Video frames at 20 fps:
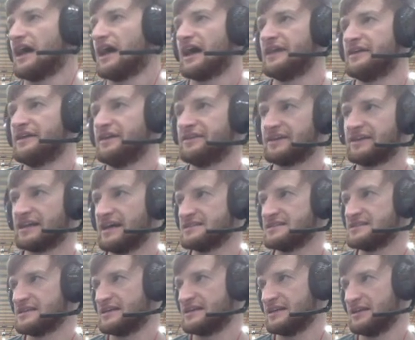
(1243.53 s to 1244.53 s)
And then the
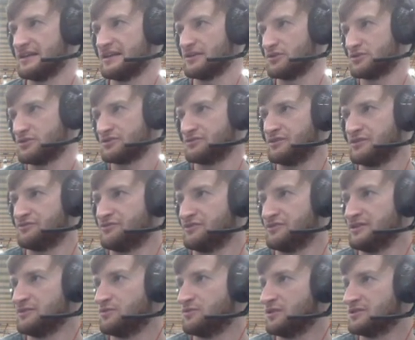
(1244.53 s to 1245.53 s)
classic look to
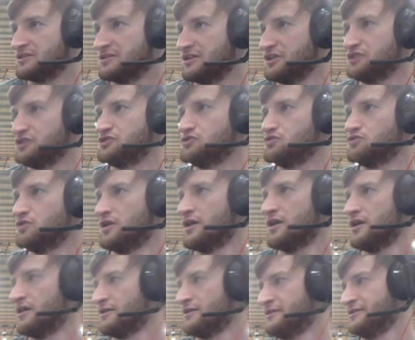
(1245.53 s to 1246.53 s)
referee. What did I do
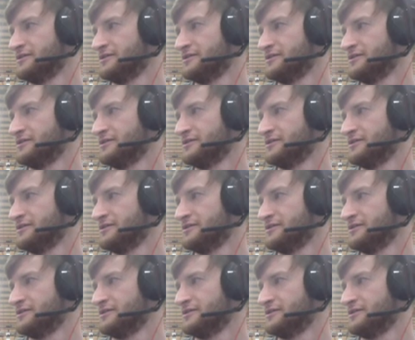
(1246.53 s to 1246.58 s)
wrong?